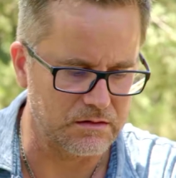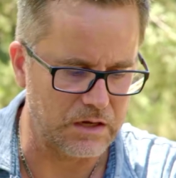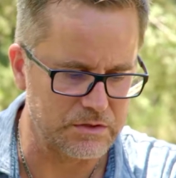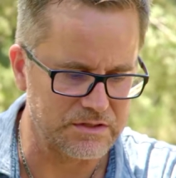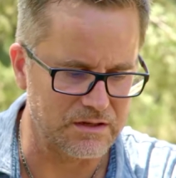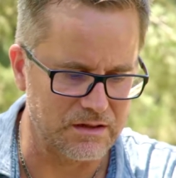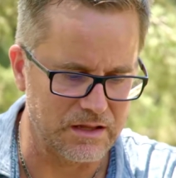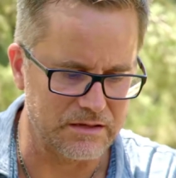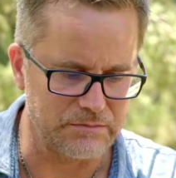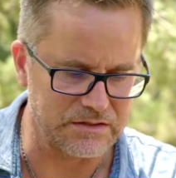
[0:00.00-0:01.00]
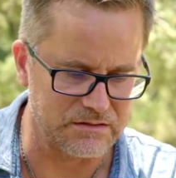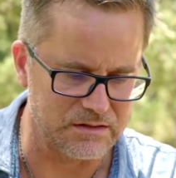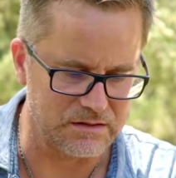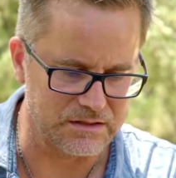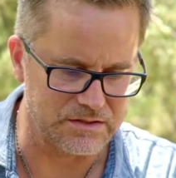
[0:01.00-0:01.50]
I wasn't gonna let
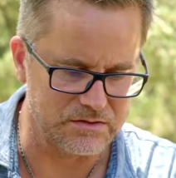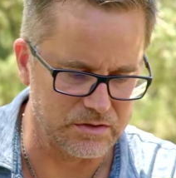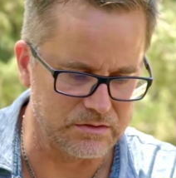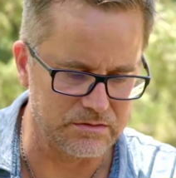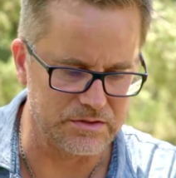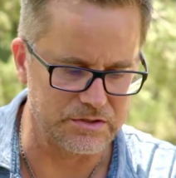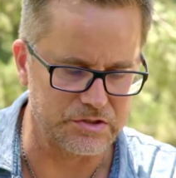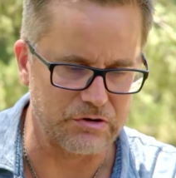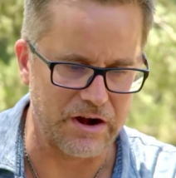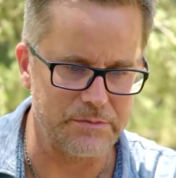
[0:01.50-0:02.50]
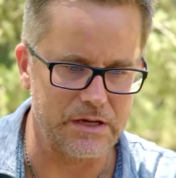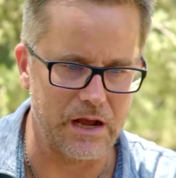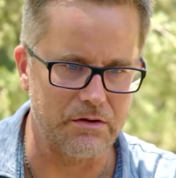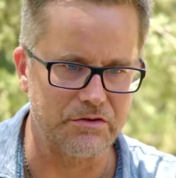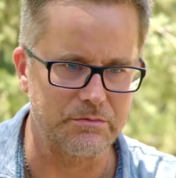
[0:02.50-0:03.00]
these dudes just drive me
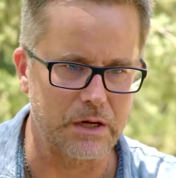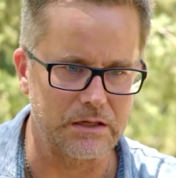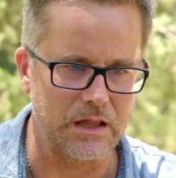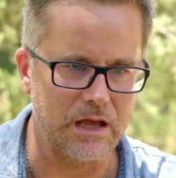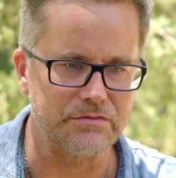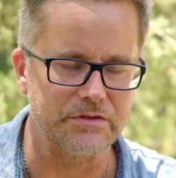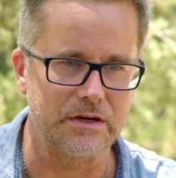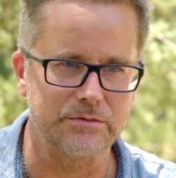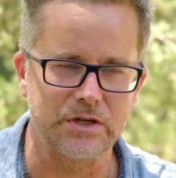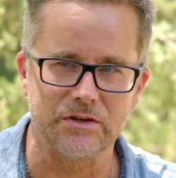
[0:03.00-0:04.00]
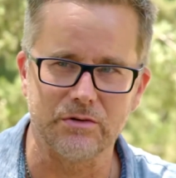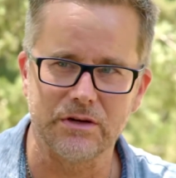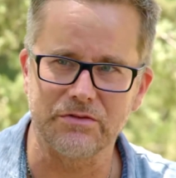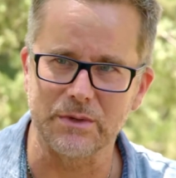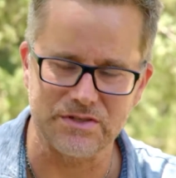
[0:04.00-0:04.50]
out of my life that I'm trying to
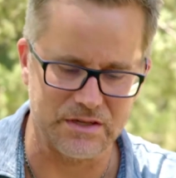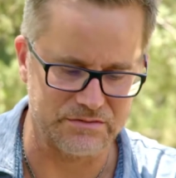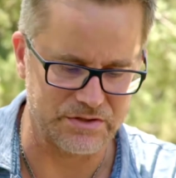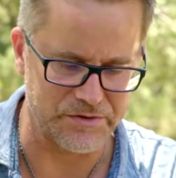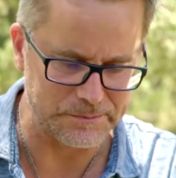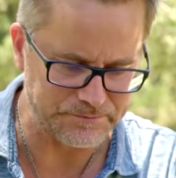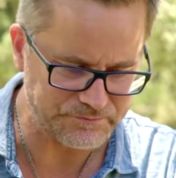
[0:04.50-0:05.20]
create for myself. So,